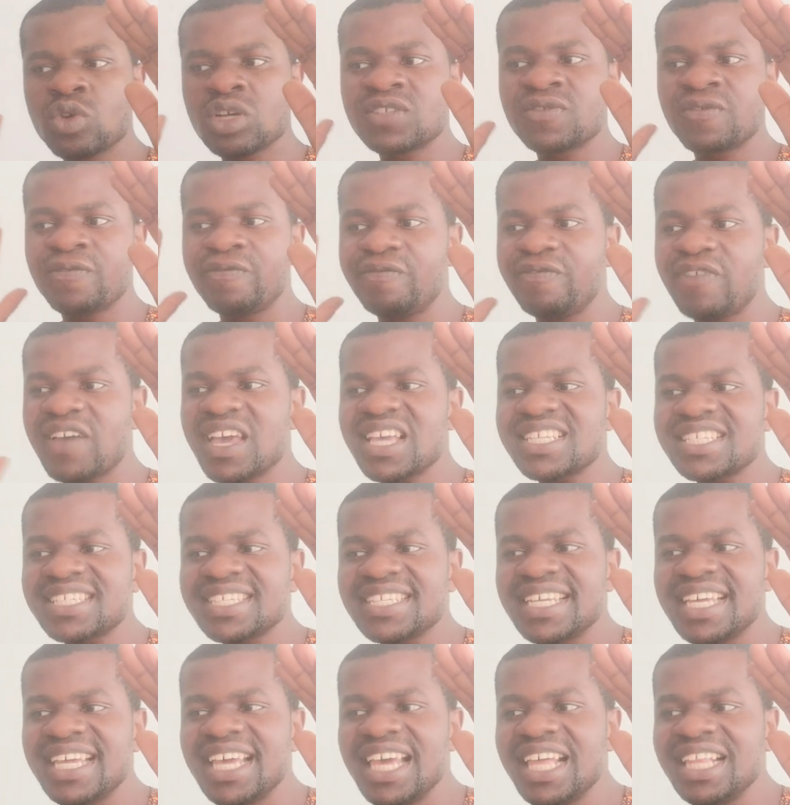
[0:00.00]
it was
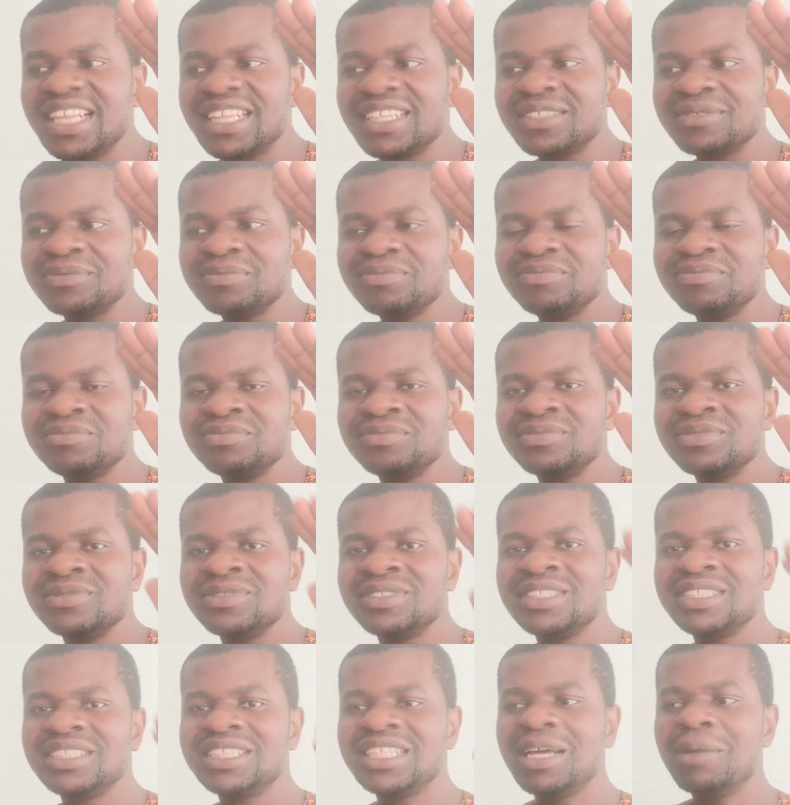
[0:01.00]
facing
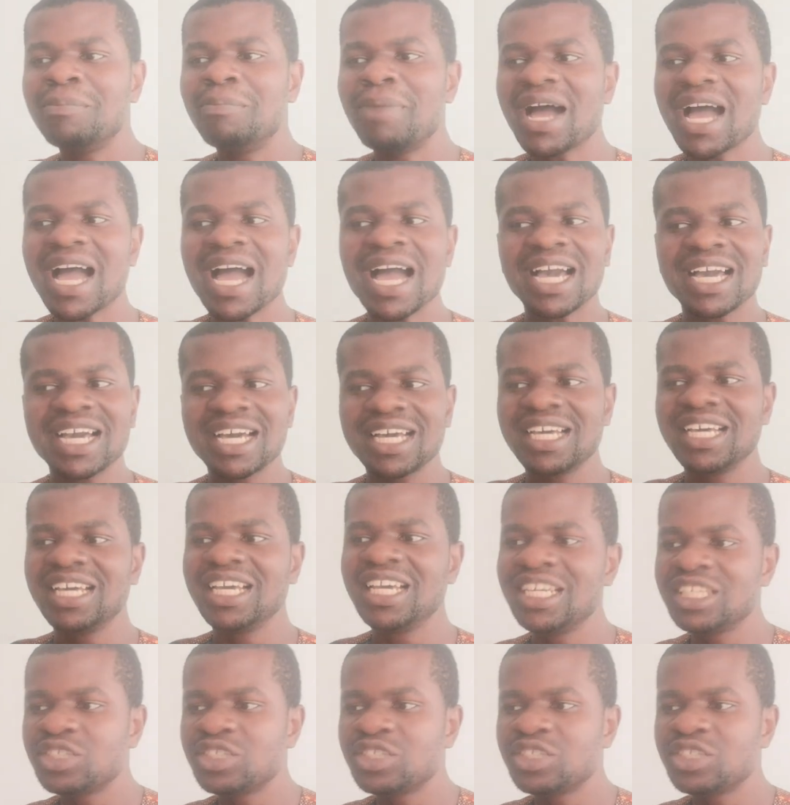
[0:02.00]
the back.